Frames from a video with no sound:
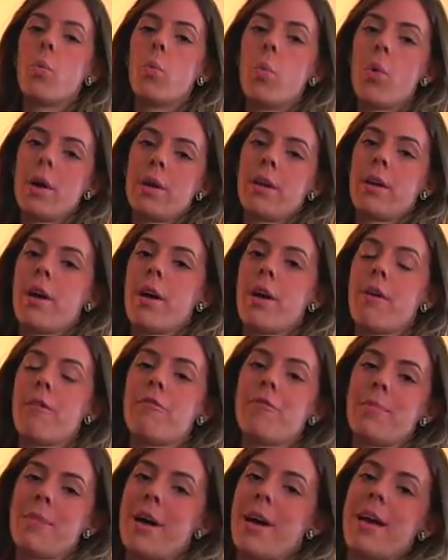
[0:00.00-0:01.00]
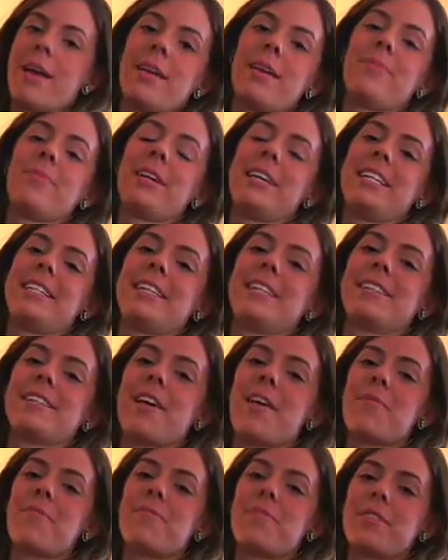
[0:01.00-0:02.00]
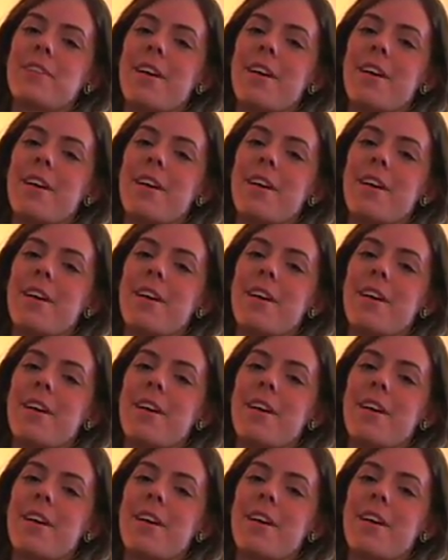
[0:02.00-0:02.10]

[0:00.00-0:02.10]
one of my paintings up.